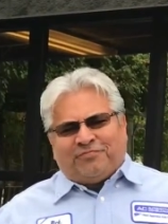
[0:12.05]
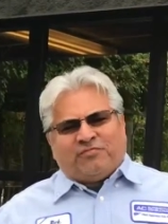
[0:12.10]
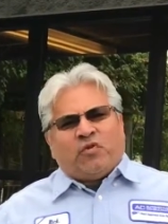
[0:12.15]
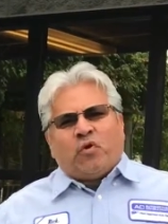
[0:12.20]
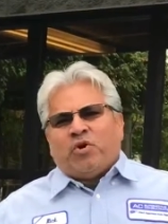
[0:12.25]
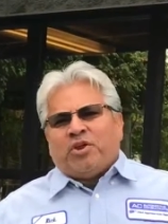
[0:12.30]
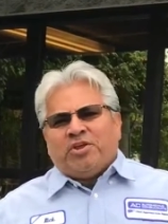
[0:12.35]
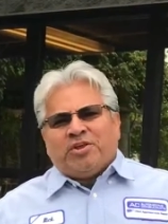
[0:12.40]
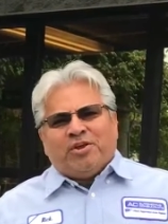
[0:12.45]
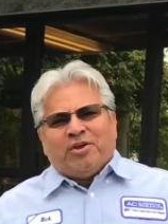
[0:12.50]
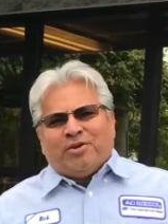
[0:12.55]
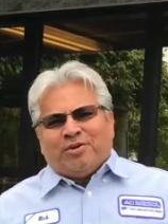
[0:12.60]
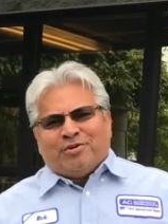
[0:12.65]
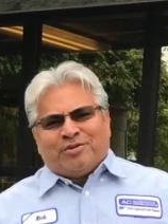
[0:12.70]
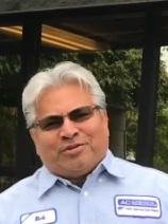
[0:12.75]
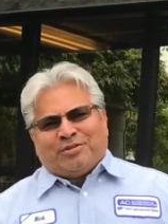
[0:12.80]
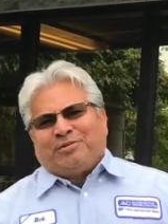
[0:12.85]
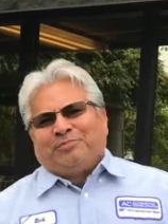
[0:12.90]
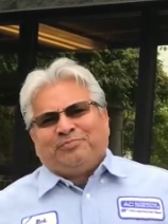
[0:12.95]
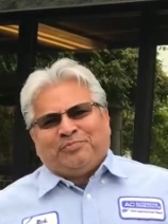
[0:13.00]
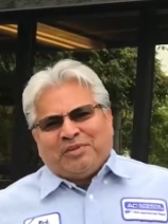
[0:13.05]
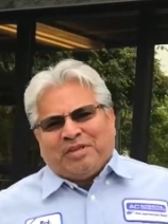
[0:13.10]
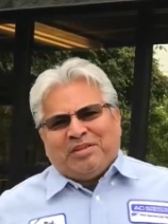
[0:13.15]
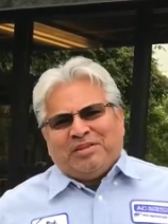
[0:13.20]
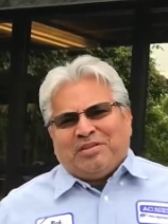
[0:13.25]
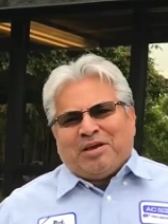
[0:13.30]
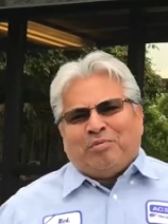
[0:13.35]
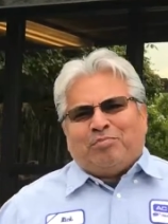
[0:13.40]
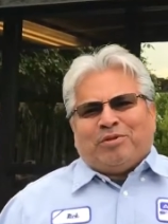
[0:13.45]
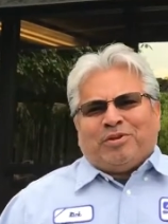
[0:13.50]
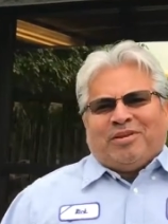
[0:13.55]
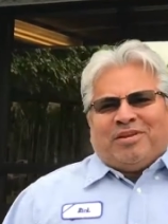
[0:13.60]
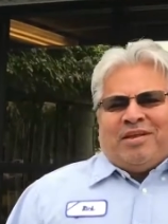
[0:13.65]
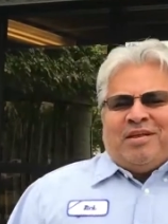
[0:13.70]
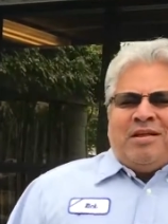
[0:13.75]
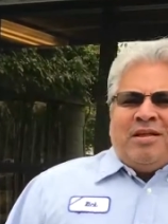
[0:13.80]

40 years in Dublin.